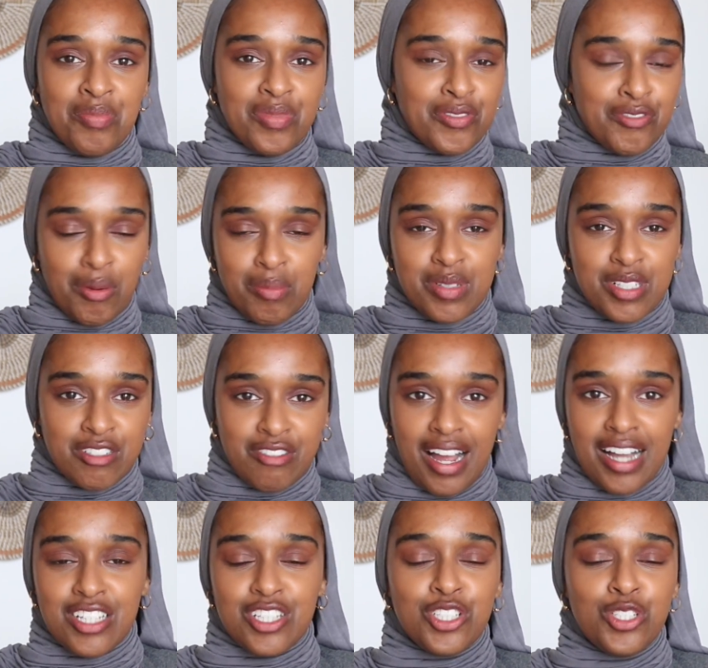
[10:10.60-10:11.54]
from
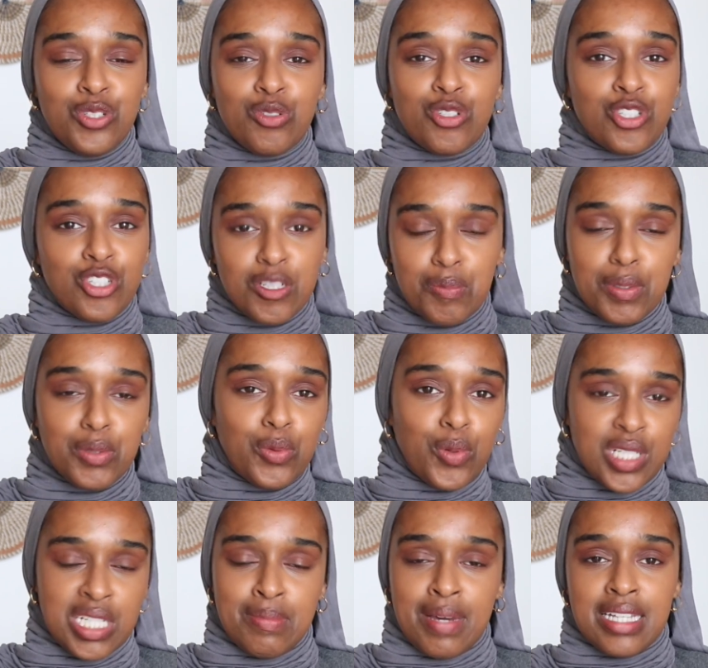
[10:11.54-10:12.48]
scratch. You should be
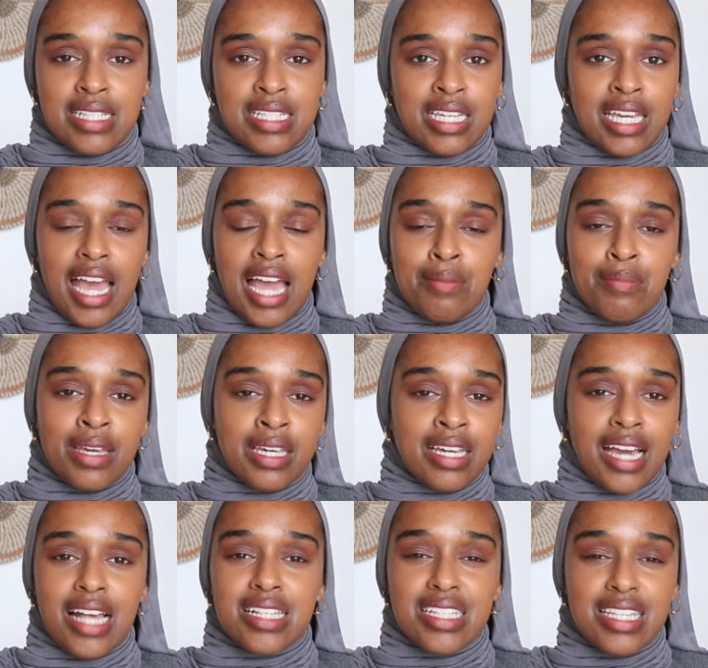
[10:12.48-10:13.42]
automating it and
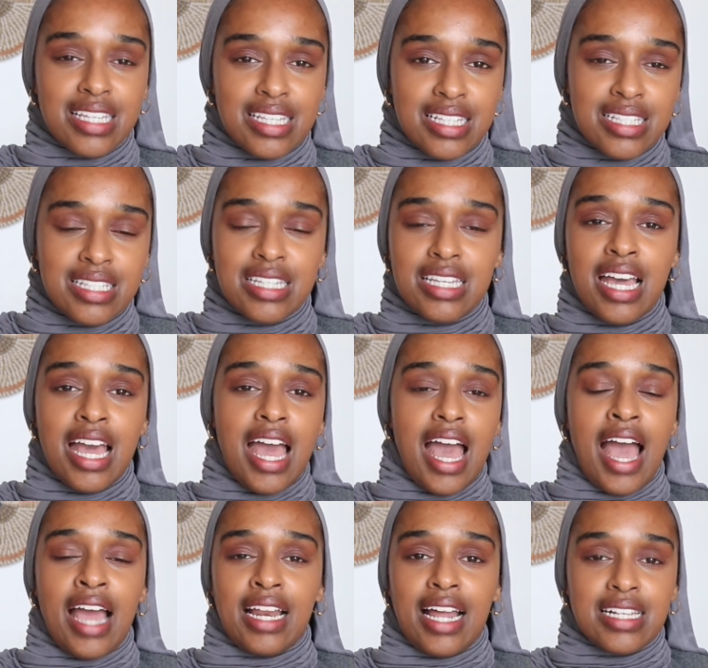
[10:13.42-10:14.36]
making it as easy
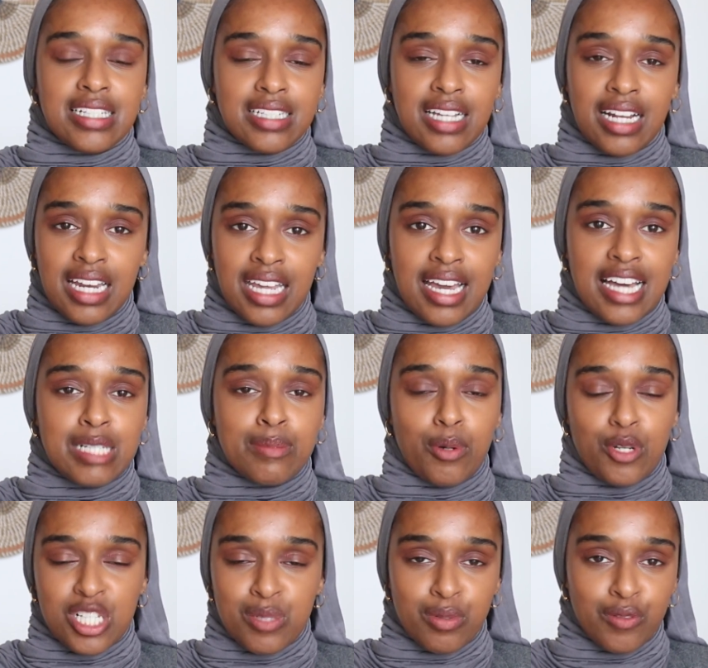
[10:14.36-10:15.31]
and as clear as
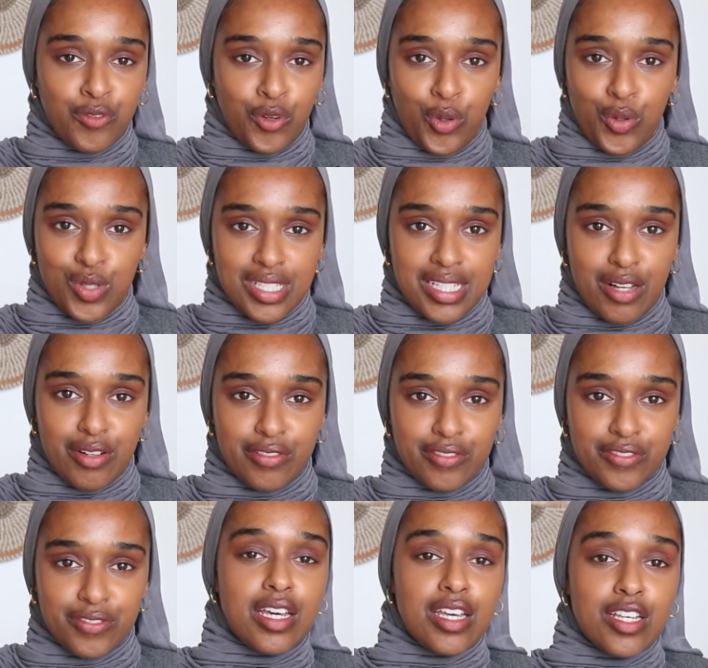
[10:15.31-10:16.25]
possible for yourself.
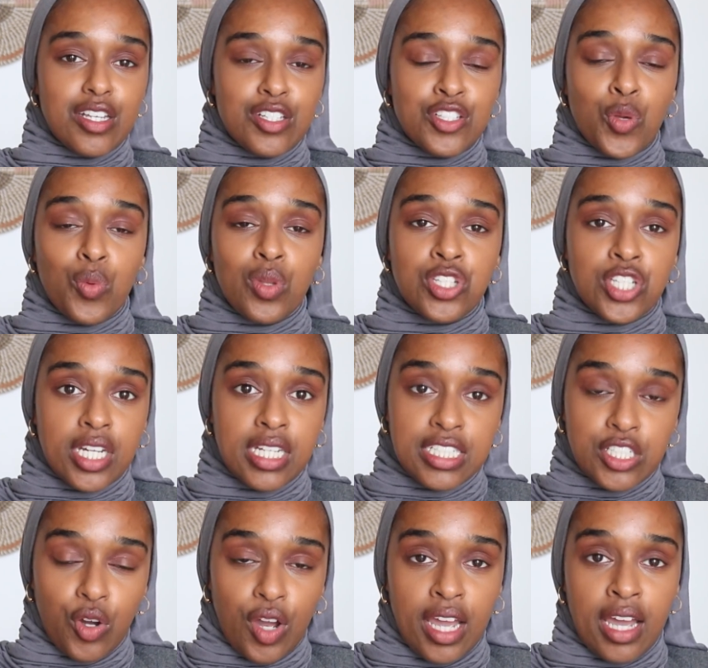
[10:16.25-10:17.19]
So with
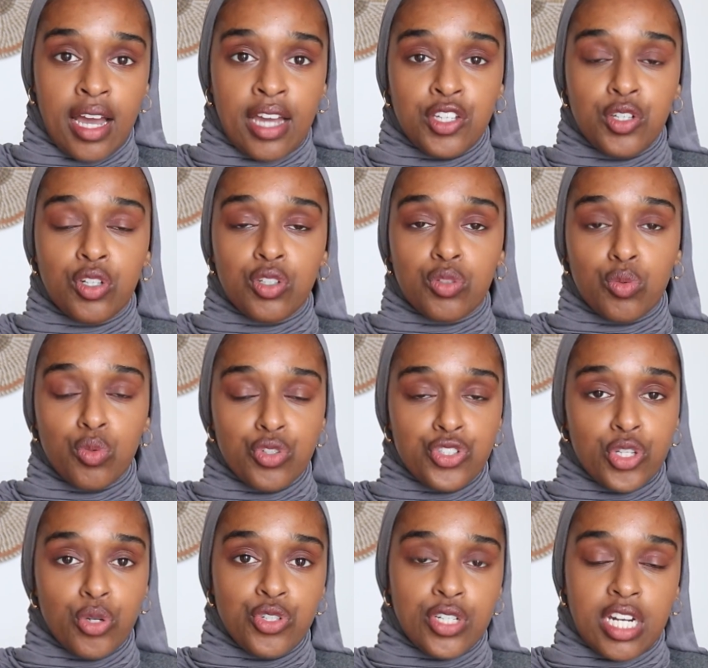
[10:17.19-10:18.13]
Jenny.ai, you can
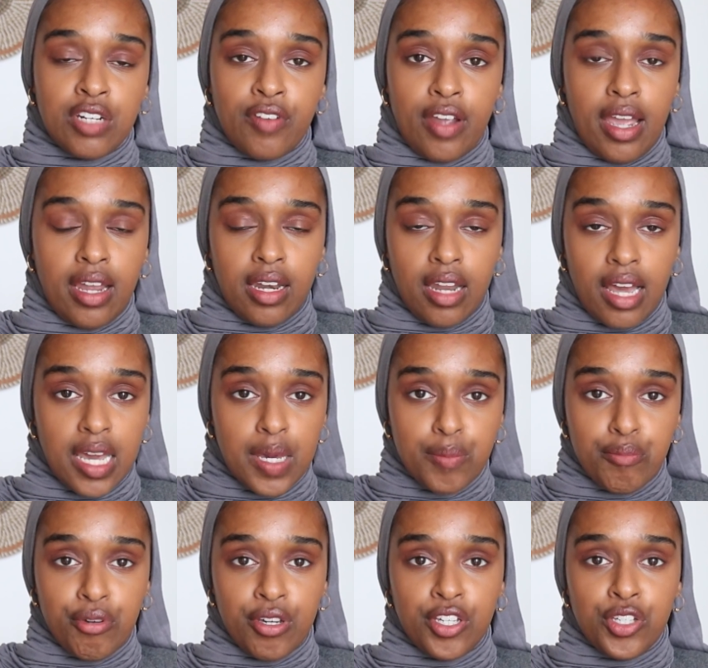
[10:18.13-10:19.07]
also generate a
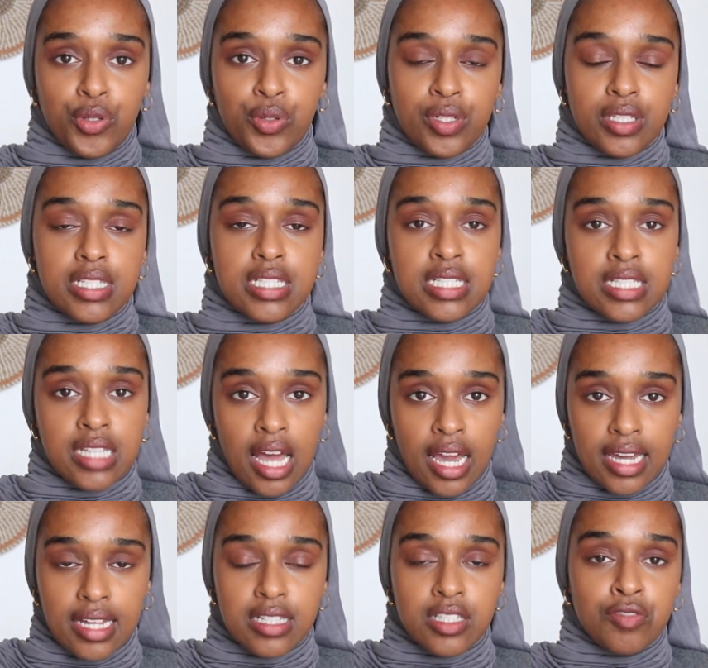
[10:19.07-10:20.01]
library, you can
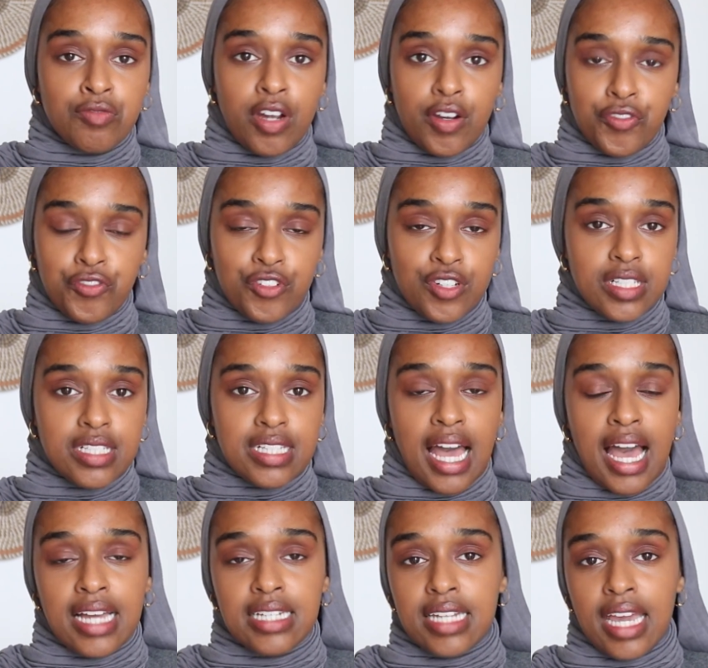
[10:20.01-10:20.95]
cite, reference,
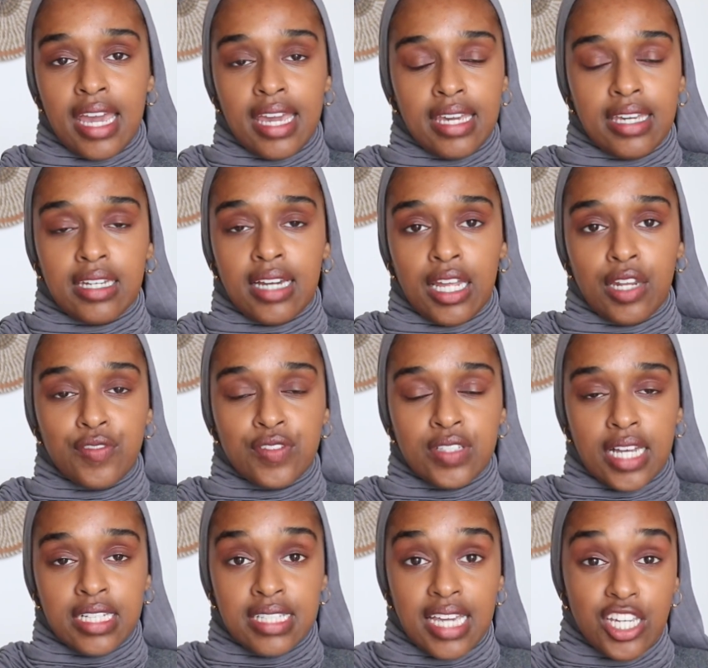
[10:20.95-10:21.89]
add a kind of
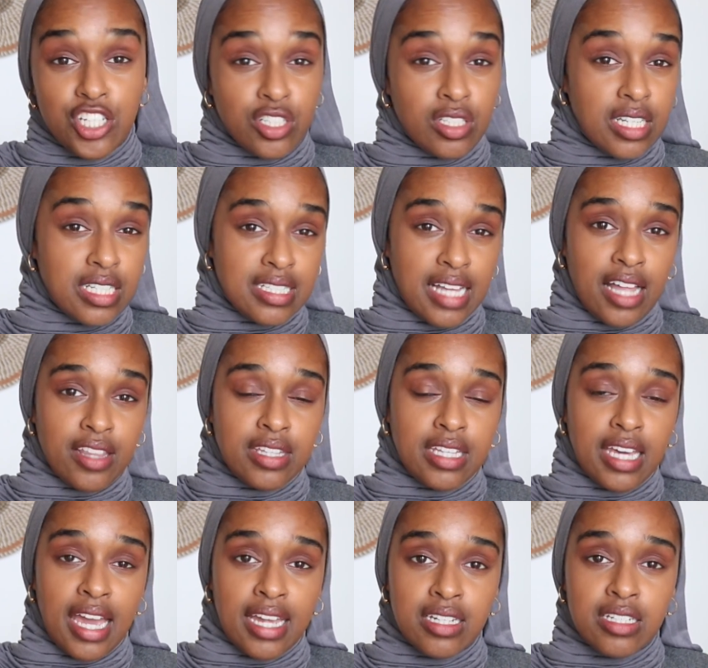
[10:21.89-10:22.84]
citation list at
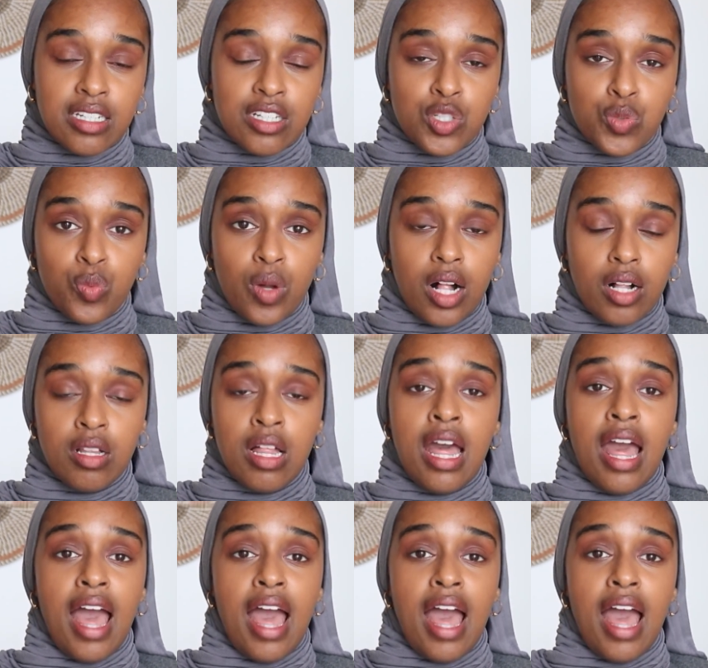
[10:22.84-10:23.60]
the end as well,